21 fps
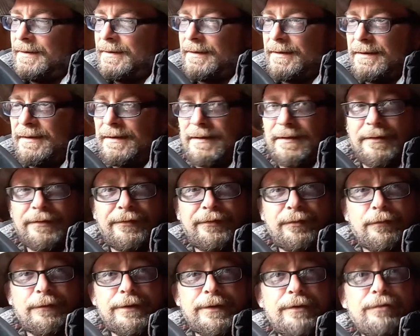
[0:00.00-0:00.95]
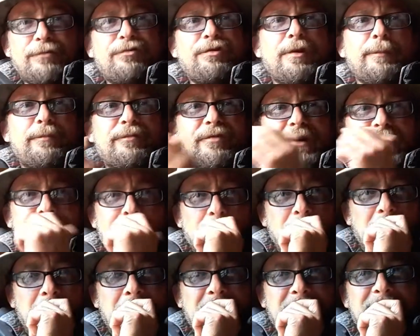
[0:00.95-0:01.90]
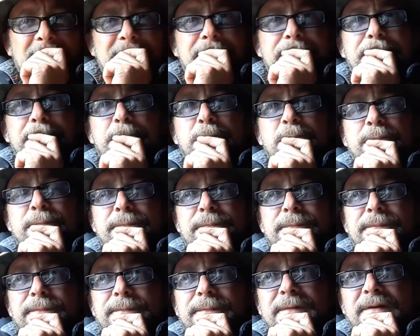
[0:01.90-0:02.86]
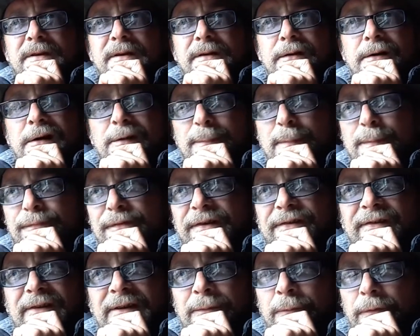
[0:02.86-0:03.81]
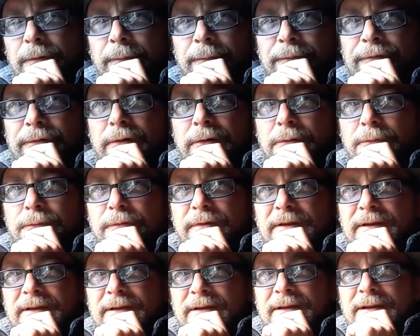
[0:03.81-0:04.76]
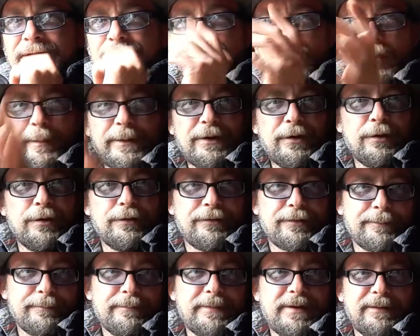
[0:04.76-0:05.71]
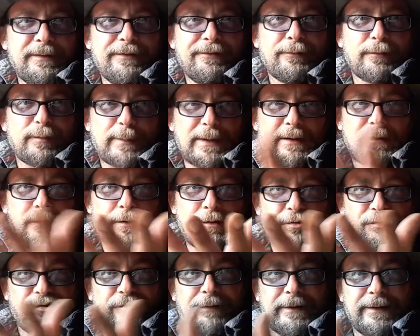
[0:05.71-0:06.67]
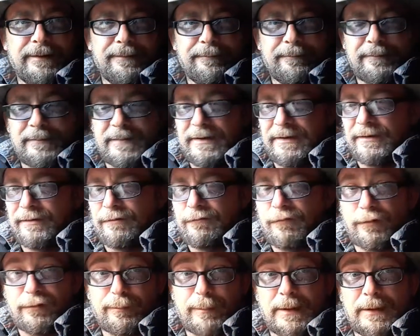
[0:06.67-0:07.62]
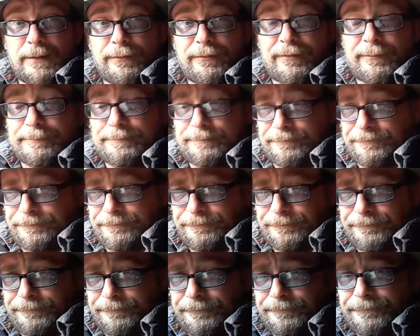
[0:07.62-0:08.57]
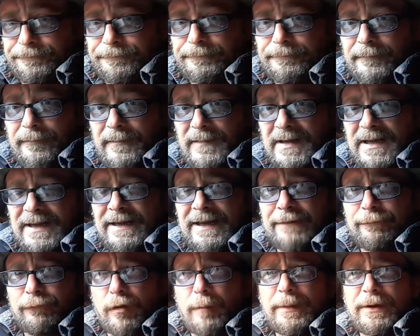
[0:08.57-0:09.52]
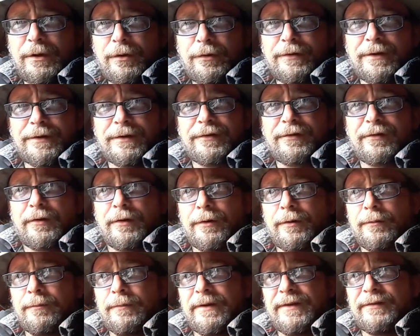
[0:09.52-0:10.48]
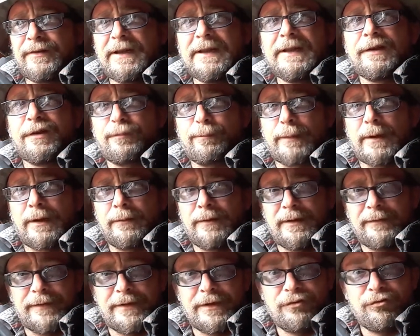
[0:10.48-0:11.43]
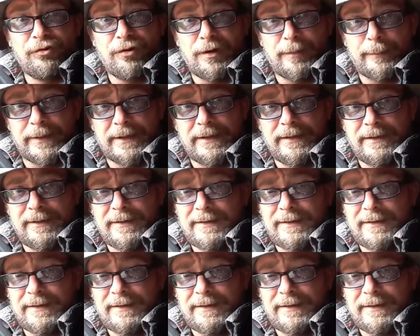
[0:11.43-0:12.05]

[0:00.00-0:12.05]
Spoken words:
I saw a YouTube channel. I can't remember exactly what it was called. He had Robin Hood. It's all about archery and crossbows. And he had Robin Hood in the title. He's an English bloke living in Germany.